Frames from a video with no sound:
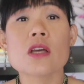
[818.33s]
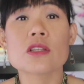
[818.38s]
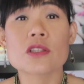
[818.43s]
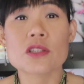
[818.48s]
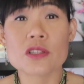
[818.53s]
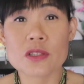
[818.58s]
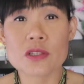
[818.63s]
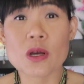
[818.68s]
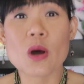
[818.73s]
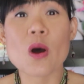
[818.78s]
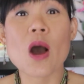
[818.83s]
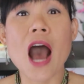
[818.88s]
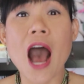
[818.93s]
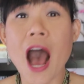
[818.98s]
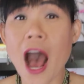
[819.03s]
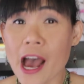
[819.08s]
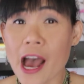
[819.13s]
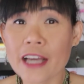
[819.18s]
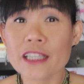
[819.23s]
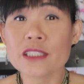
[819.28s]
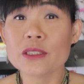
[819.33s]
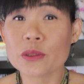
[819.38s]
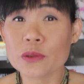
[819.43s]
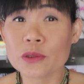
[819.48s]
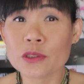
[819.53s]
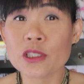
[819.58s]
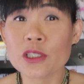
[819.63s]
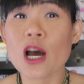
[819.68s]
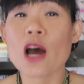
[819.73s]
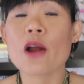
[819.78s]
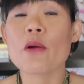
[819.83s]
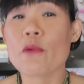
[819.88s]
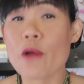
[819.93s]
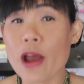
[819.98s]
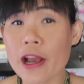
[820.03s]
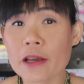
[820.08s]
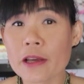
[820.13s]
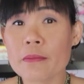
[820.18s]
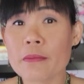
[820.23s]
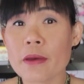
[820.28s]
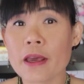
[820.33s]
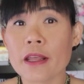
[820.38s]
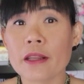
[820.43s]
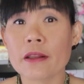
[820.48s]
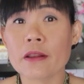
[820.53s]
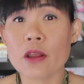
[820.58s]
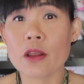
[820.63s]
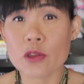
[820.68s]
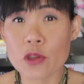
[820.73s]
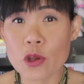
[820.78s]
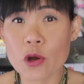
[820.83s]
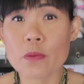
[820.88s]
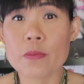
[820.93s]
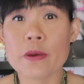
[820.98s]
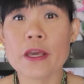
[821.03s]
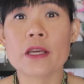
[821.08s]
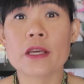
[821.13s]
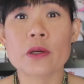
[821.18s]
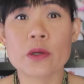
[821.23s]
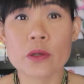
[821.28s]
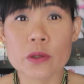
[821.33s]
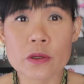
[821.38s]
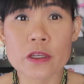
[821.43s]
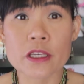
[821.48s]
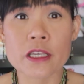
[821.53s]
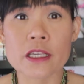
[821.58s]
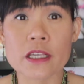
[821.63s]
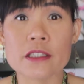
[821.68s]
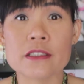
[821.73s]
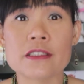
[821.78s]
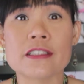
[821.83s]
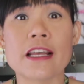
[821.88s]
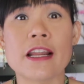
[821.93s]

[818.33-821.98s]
So I do not recommend no-bake cookies